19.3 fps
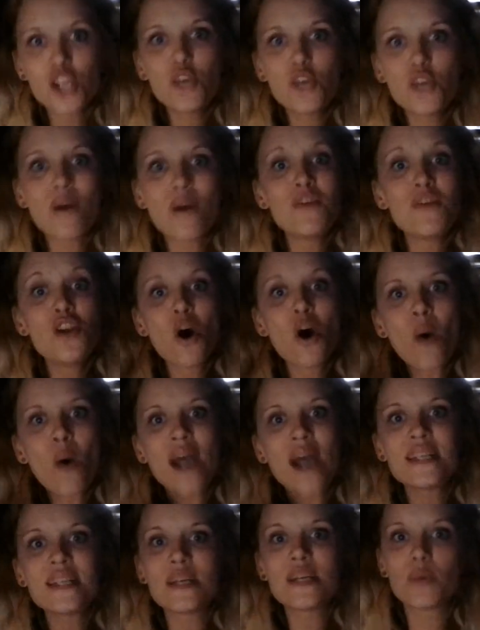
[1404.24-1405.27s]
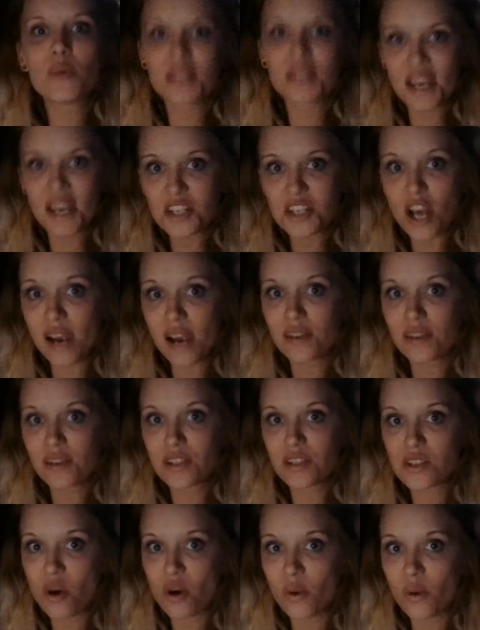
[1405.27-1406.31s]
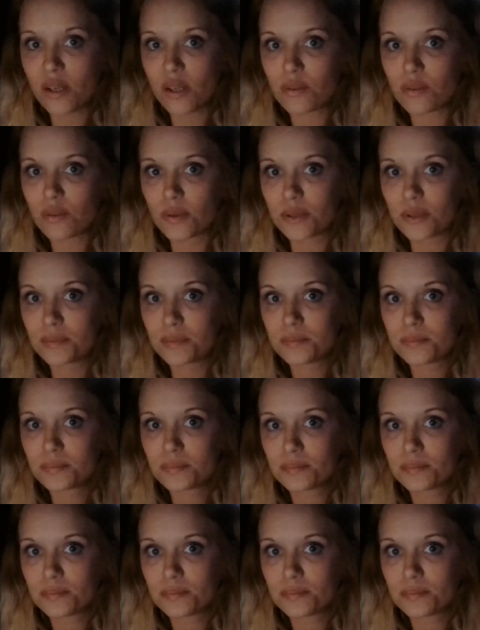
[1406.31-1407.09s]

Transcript: You have no idea what that child is going through.